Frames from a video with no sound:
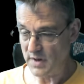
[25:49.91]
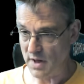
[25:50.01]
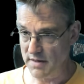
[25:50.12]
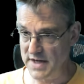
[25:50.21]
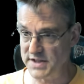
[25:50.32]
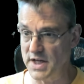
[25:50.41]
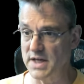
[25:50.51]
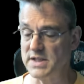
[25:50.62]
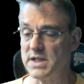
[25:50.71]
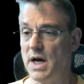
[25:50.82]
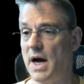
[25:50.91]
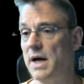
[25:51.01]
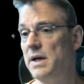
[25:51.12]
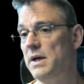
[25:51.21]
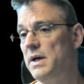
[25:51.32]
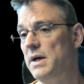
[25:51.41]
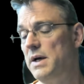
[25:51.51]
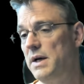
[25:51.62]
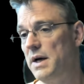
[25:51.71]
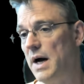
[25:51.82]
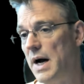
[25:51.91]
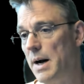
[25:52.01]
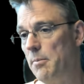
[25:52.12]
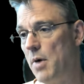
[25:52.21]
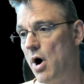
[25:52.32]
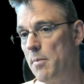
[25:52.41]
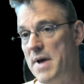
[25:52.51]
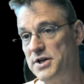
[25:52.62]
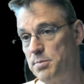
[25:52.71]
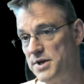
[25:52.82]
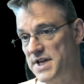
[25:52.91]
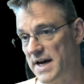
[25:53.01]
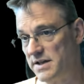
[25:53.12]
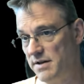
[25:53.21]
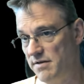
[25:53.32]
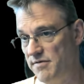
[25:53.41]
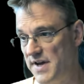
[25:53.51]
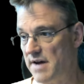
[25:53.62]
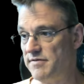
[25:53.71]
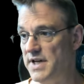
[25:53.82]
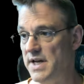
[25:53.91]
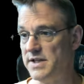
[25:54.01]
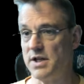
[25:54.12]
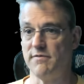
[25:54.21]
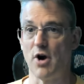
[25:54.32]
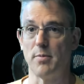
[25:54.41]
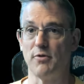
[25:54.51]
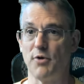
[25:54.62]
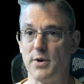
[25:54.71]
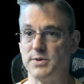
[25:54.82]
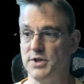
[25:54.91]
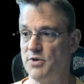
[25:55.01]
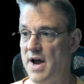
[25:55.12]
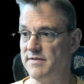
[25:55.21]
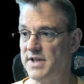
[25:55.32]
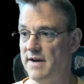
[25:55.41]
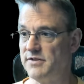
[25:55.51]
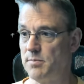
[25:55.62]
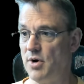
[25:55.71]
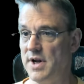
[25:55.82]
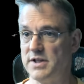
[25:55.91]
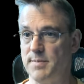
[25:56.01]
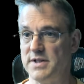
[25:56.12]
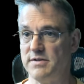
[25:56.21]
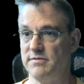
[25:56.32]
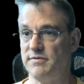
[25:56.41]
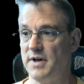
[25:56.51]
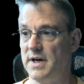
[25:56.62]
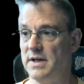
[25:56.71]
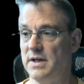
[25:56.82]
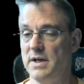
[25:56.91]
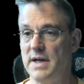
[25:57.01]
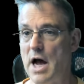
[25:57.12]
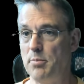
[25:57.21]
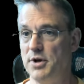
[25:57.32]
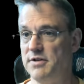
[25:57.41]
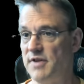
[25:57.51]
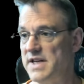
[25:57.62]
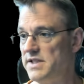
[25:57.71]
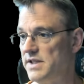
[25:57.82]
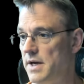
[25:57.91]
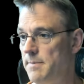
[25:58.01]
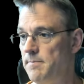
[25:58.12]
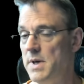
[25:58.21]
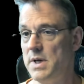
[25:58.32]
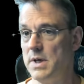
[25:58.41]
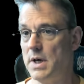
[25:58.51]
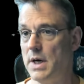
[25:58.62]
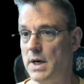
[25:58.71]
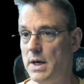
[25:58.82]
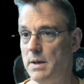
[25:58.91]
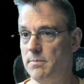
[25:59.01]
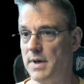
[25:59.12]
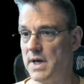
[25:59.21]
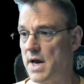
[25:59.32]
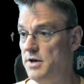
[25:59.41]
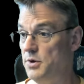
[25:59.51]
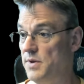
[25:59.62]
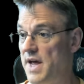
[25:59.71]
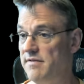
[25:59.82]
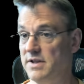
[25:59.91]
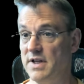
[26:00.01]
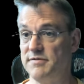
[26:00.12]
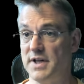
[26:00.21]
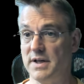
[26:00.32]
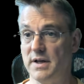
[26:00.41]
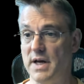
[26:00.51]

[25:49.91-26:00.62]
These things uh, um, are meant to protect the VFD. So the variable frequency drives have some pretty expensive uh, output devices in them uh, that kind of do the heavy lifting.